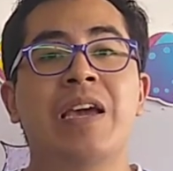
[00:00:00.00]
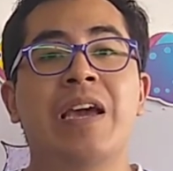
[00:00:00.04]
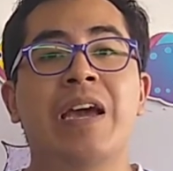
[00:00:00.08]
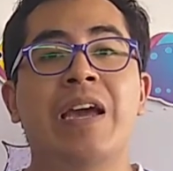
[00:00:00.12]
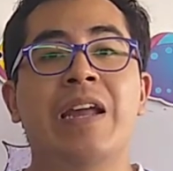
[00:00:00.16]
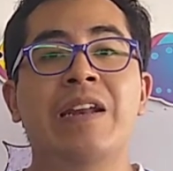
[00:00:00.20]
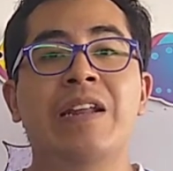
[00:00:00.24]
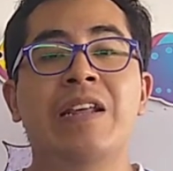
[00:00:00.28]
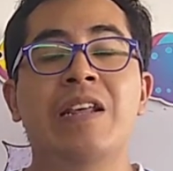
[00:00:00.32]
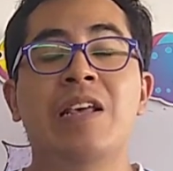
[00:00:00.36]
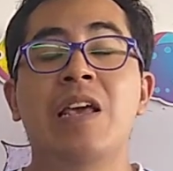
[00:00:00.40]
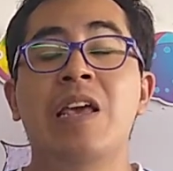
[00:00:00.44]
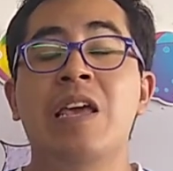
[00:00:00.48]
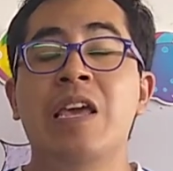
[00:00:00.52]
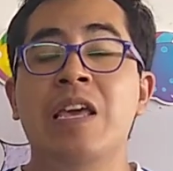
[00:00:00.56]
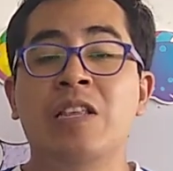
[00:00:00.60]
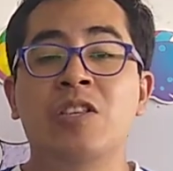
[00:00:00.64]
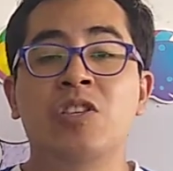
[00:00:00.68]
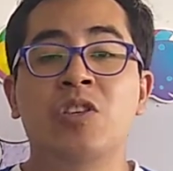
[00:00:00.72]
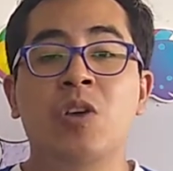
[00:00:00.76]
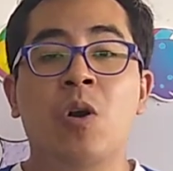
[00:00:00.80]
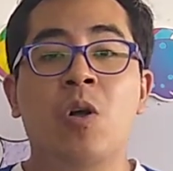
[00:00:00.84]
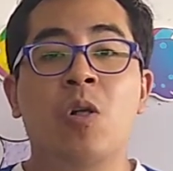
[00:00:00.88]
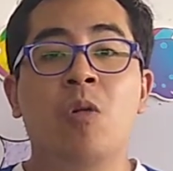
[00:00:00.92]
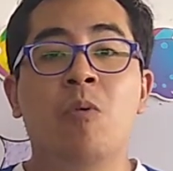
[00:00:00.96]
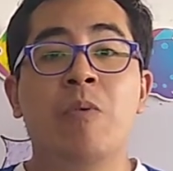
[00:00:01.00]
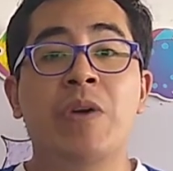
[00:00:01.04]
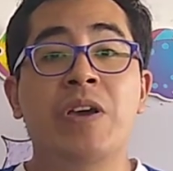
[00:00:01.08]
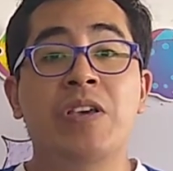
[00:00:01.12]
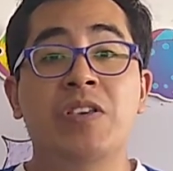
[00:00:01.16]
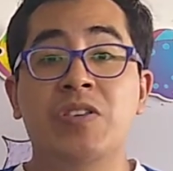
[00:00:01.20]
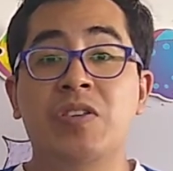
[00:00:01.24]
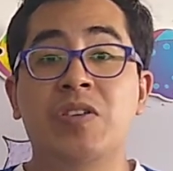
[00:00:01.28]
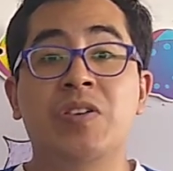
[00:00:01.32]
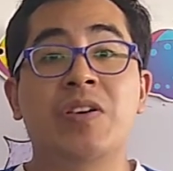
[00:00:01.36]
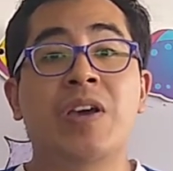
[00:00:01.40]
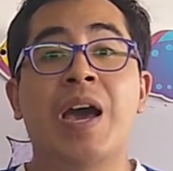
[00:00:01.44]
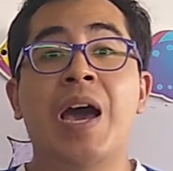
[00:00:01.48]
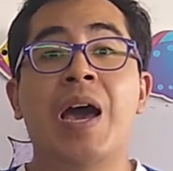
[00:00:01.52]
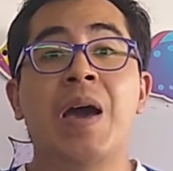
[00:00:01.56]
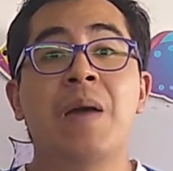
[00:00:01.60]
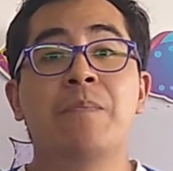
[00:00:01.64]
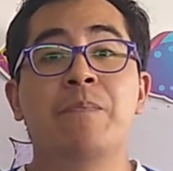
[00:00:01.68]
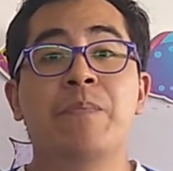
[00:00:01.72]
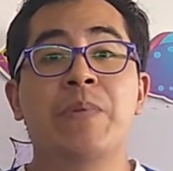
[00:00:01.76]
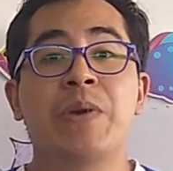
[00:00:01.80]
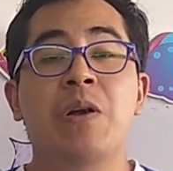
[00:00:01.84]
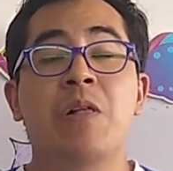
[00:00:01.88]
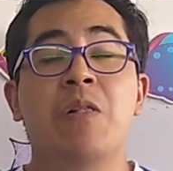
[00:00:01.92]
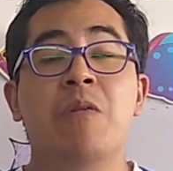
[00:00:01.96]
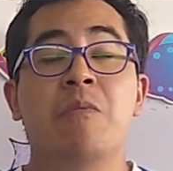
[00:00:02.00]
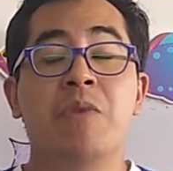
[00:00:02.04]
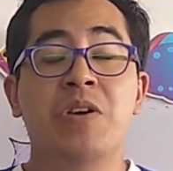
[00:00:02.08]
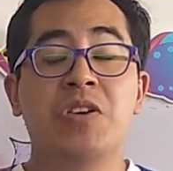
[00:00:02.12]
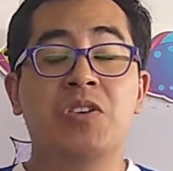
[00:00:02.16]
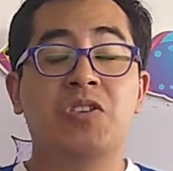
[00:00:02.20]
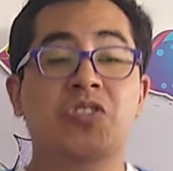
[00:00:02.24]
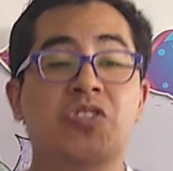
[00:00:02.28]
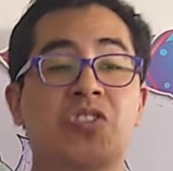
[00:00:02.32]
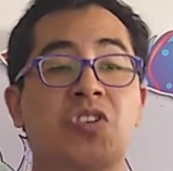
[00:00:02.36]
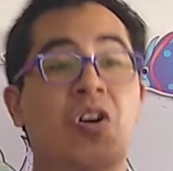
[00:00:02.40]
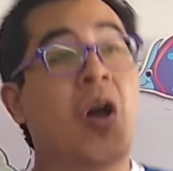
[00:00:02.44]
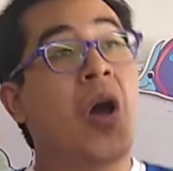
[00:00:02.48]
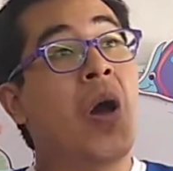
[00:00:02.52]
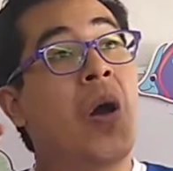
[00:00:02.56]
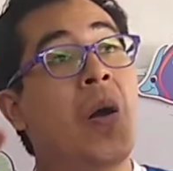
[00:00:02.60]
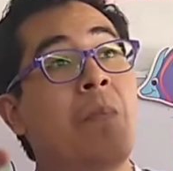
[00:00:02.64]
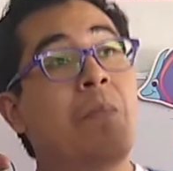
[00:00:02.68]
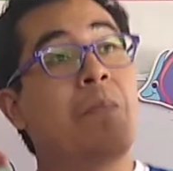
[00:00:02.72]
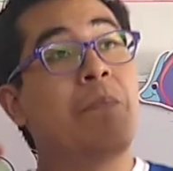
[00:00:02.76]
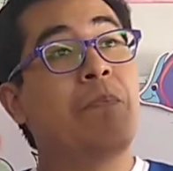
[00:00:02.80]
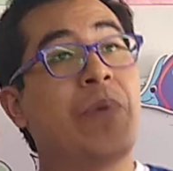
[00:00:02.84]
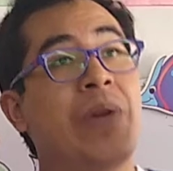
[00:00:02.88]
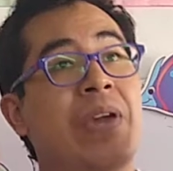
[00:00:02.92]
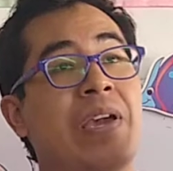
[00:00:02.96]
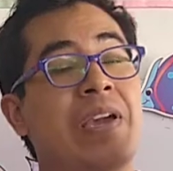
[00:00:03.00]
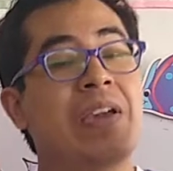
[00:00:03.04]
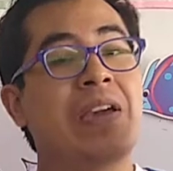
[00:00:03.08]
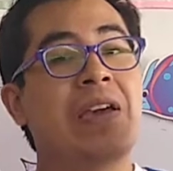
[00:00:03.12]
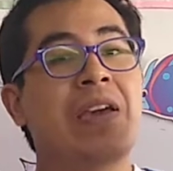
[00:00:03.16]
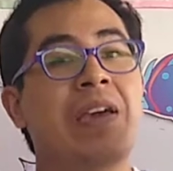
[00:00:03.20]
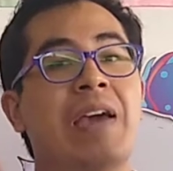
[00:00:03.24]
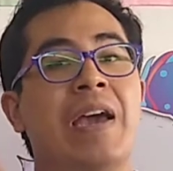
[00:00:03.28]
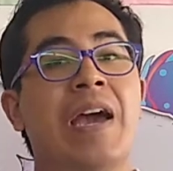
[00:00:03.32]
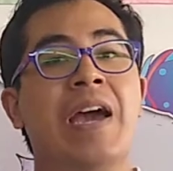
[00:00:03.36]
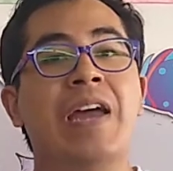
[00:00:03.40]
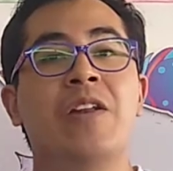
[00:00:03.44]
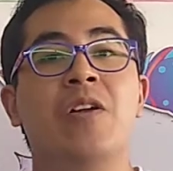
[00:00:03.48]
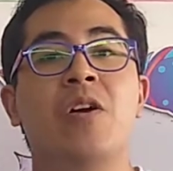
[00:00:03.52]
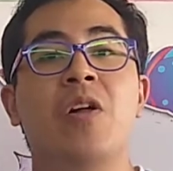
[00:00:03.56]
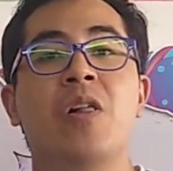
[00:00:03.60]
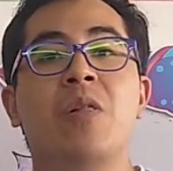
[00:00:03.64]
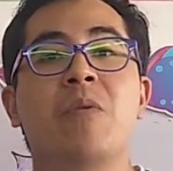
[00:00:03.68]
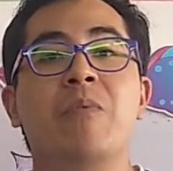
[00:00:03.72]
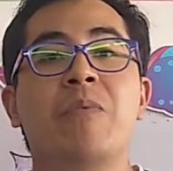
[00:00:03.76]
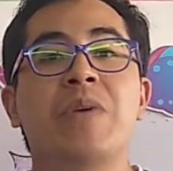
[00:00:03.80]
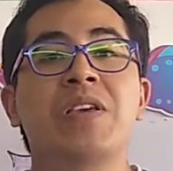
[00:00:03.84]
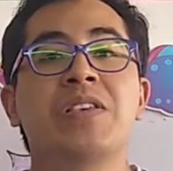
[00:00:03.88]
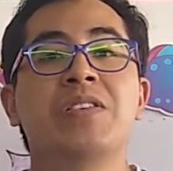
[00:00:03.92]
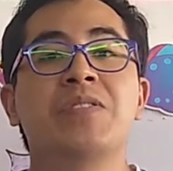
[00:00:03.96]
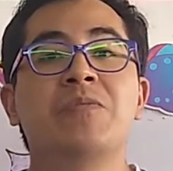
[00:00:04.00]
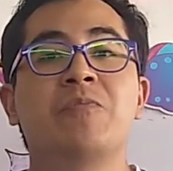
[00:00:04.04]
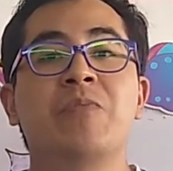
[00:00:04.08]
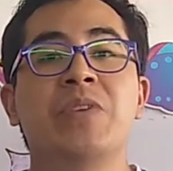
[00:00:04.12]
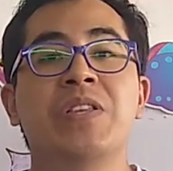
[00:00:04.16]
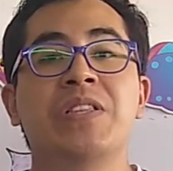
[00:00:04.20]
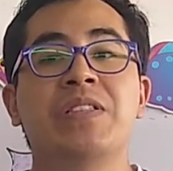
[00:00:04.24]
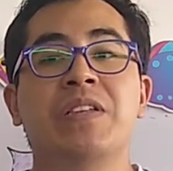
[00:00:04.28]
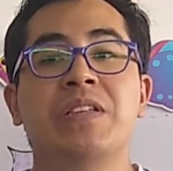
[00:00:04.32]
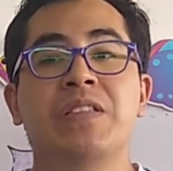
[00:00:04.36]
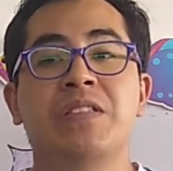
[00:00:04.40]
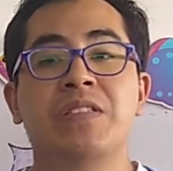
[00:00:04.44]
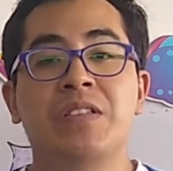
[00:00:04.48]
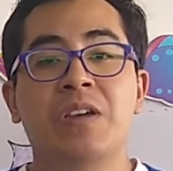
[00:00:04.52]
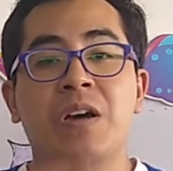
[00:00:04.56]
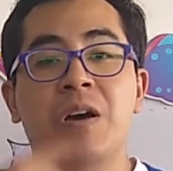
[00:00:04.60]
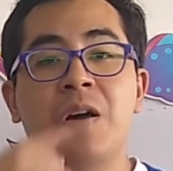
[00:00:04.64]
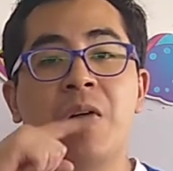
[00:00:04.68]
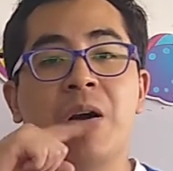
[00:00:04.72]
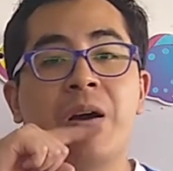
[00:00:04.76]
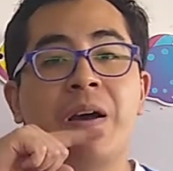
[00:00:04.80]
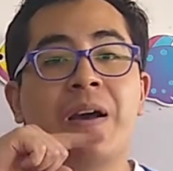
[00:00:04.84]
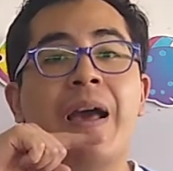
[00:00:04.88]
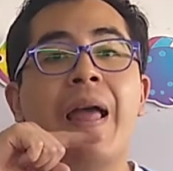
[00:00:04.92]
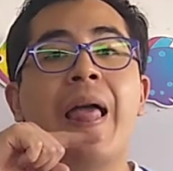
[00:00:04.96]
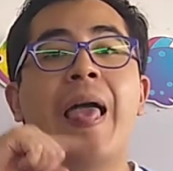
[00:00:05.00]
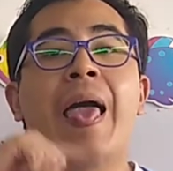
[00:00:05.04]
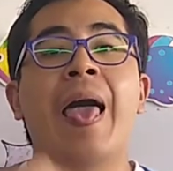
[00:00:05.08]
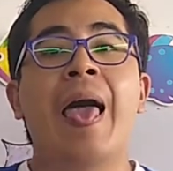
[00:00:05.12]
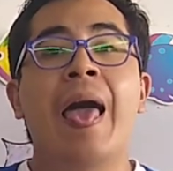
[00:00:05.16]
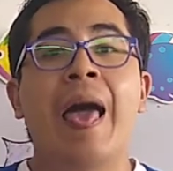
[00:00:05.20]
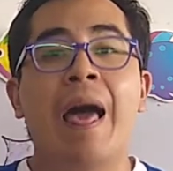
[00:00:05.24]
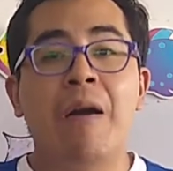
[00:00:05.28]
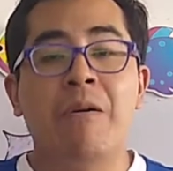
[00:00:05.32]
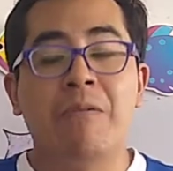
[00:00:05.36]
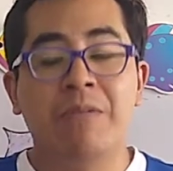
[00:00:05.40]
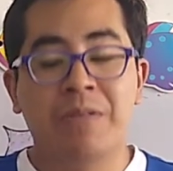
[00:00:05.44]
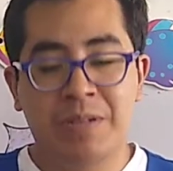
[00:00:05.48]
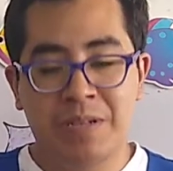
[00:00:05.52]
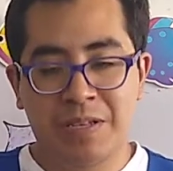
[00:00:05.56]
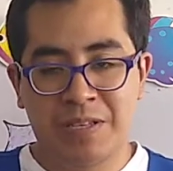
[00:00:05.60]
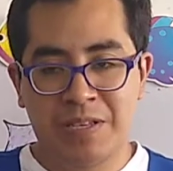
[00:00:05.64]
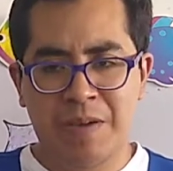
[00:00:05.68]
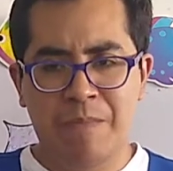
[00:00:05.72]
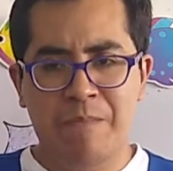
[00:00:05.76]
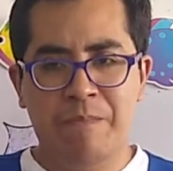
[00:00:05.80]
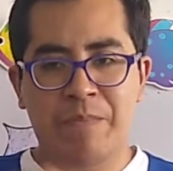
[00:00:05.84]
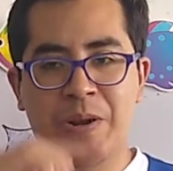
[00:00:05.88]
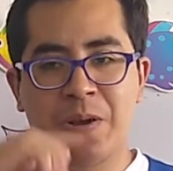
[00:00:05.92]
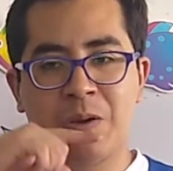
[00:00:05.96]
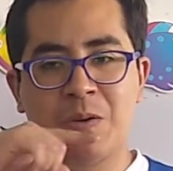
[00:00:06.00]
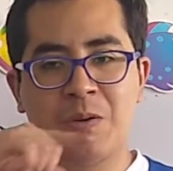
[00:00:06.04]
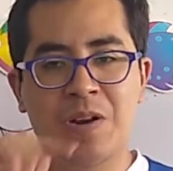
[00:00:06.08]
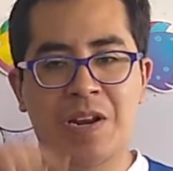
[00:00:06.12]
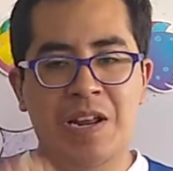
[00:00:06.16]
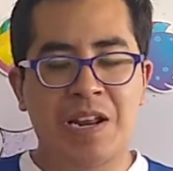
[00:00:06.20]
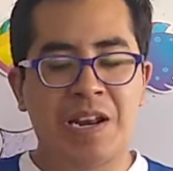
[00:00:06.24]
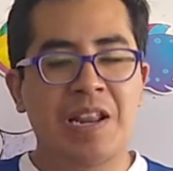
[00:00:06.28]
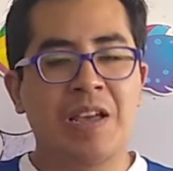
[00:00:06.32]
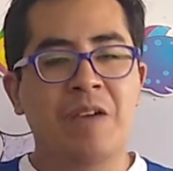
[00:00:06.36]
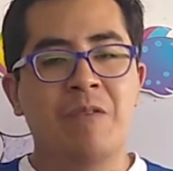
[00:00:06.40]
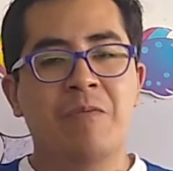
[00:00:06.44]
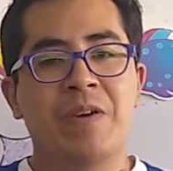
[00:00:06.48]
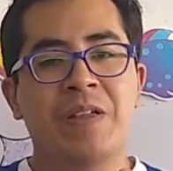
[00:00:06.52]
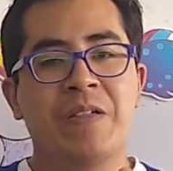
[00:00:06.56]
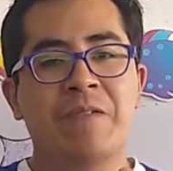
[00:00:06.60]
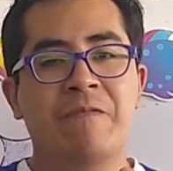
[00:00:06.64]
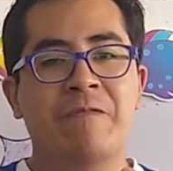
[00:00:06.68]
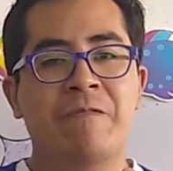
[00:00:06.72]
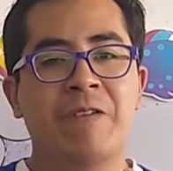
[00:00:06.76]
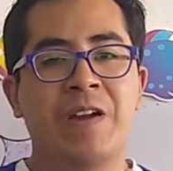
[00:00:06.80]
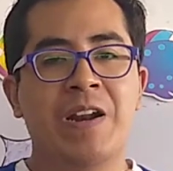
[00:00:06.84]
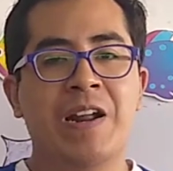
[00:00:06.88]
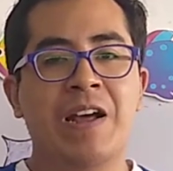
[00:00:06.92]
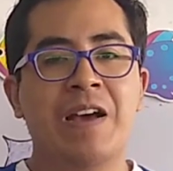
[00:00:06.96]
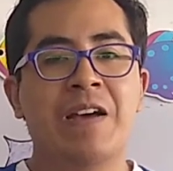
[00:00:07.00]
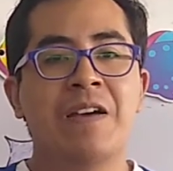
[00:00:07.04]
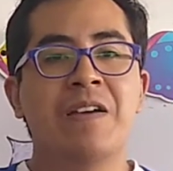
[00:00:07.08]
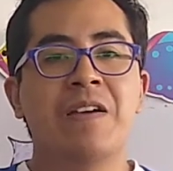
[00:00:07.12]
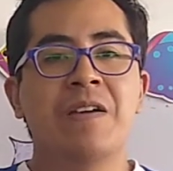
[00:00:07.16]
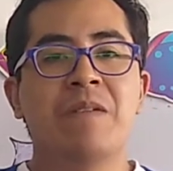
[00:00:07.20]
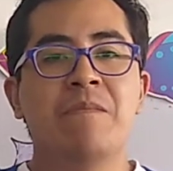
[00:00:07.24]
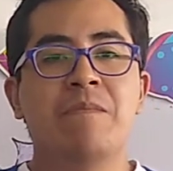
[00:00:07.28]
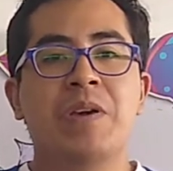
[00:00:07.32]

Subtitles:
and it's always happy, always jumping, and always with the tongue out, siempre con la lengua de fuera,